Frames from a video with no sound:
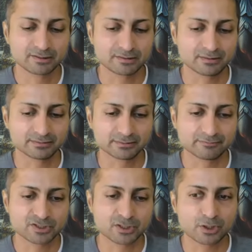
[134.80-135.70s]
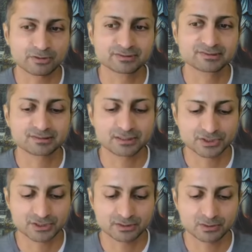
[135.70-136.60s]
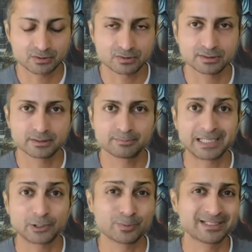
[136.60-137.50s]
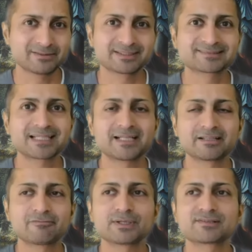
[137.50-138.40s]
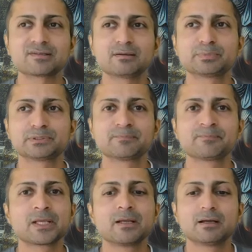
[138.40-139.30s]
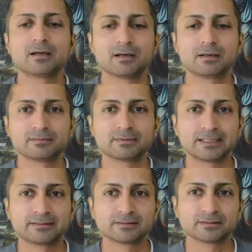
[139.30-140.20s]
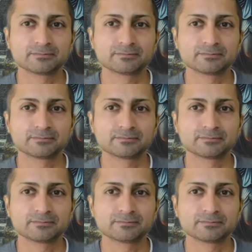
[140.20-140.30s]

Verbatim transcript: uh, there was a lot of discussion on biometric scanning, for example, uh, and